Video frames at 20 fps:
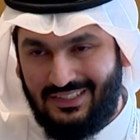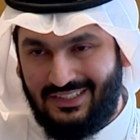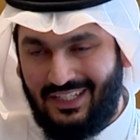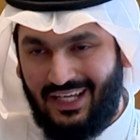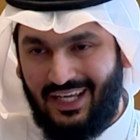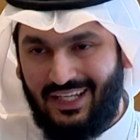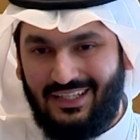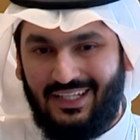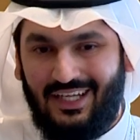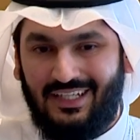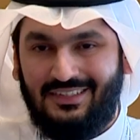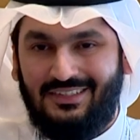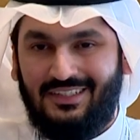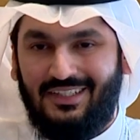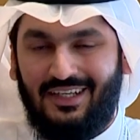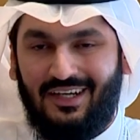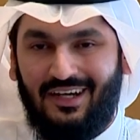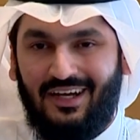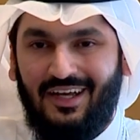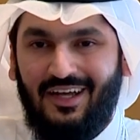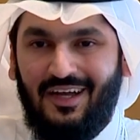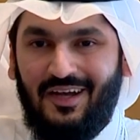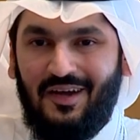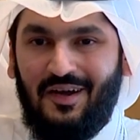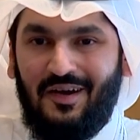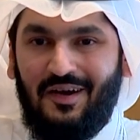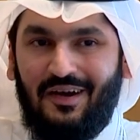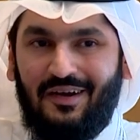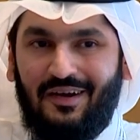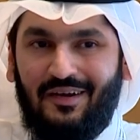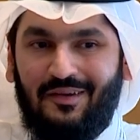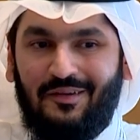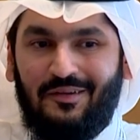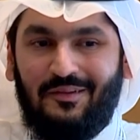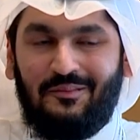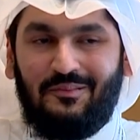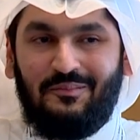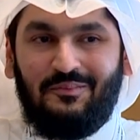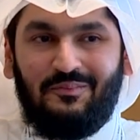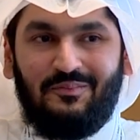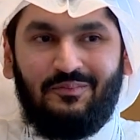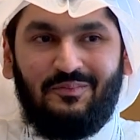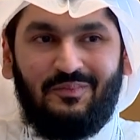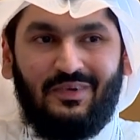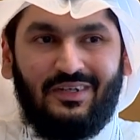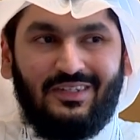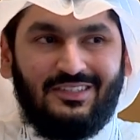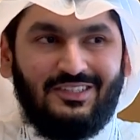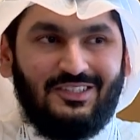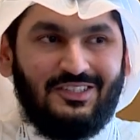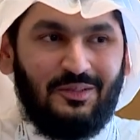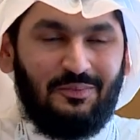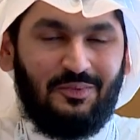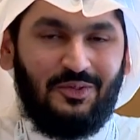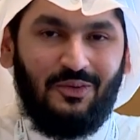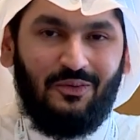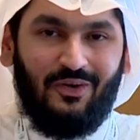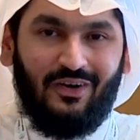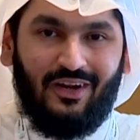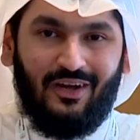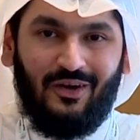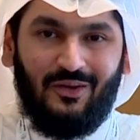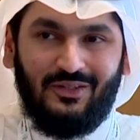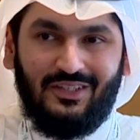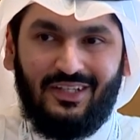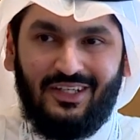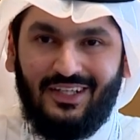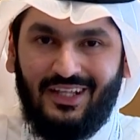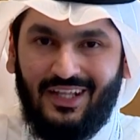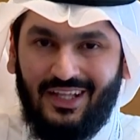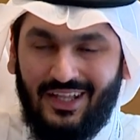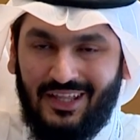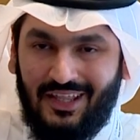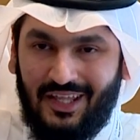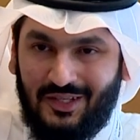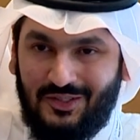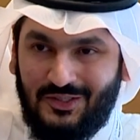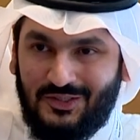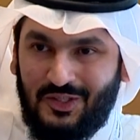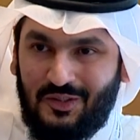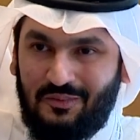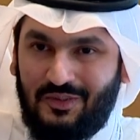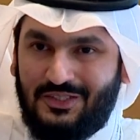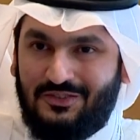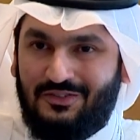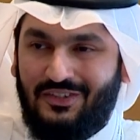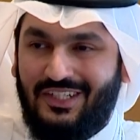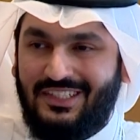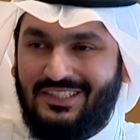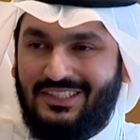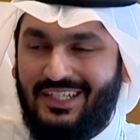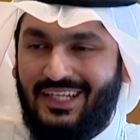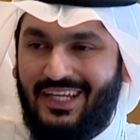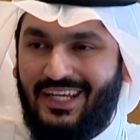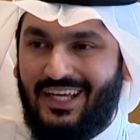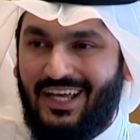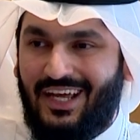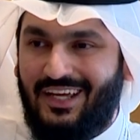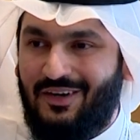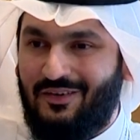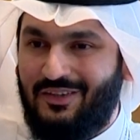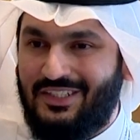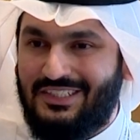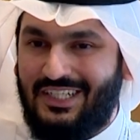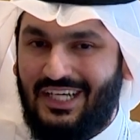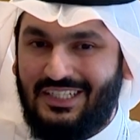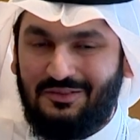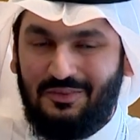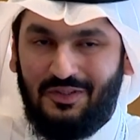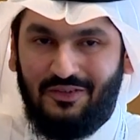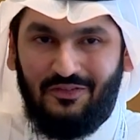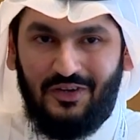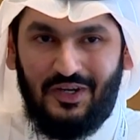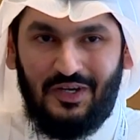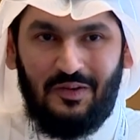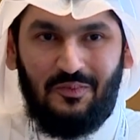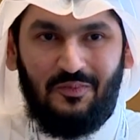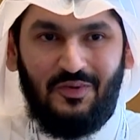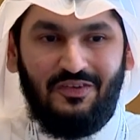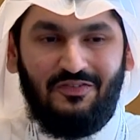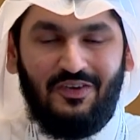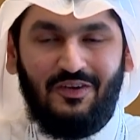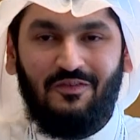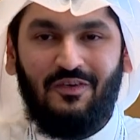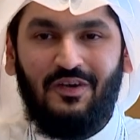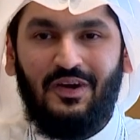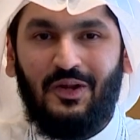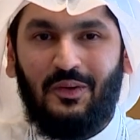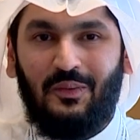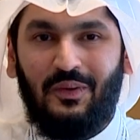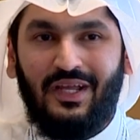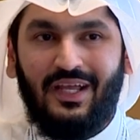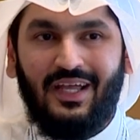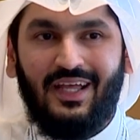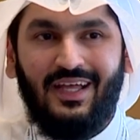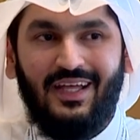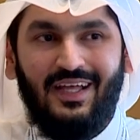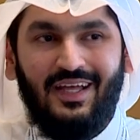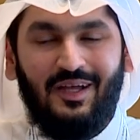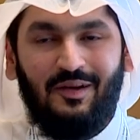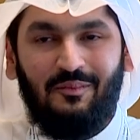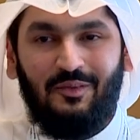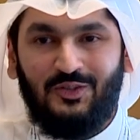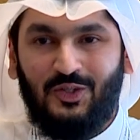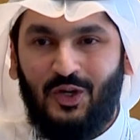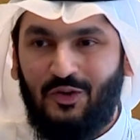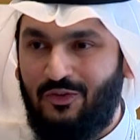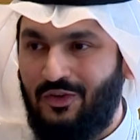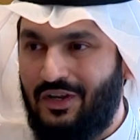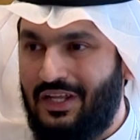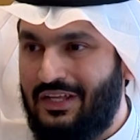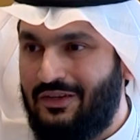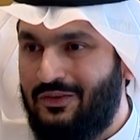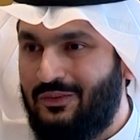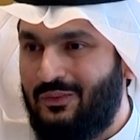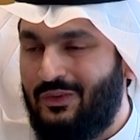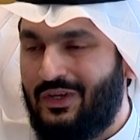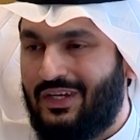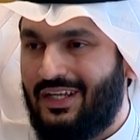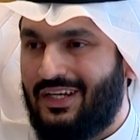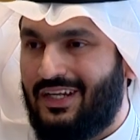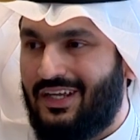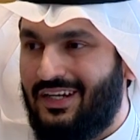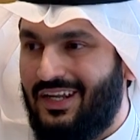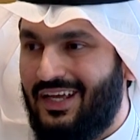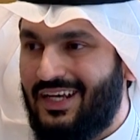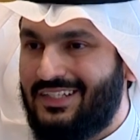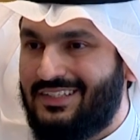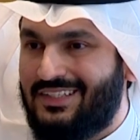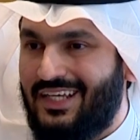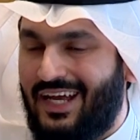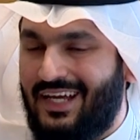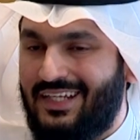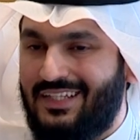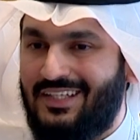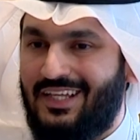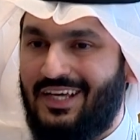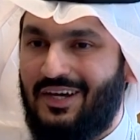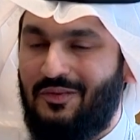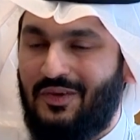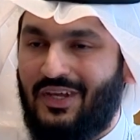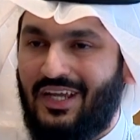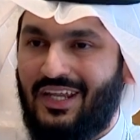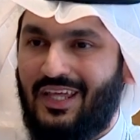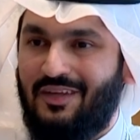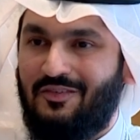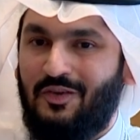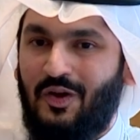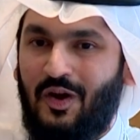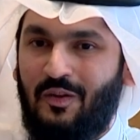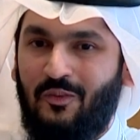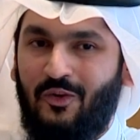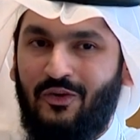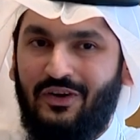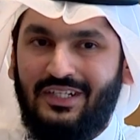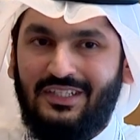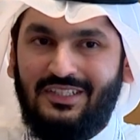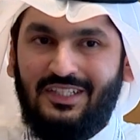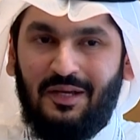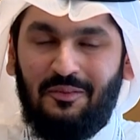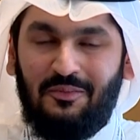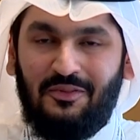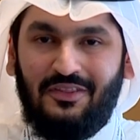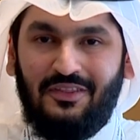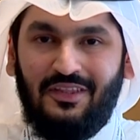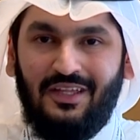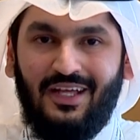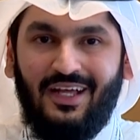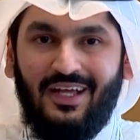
scan that partnership QR code. Thank you so much for listening. I know this has been very brief and very quick, but hopefully we can connect and we can give you a more in-depth